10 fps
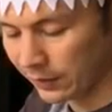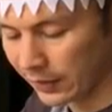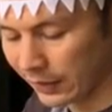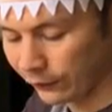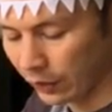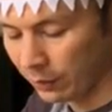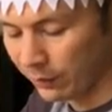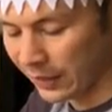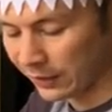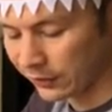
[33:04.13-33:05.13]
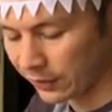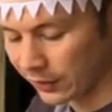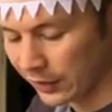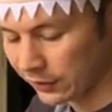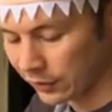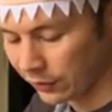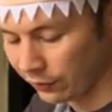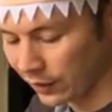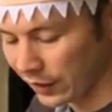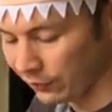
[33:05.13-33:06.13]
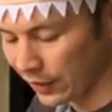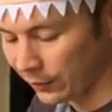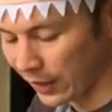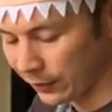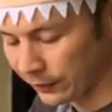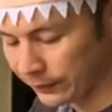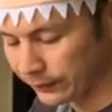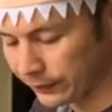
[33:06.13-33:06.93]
Okay, a few more minutes on this. You're doing really, really well.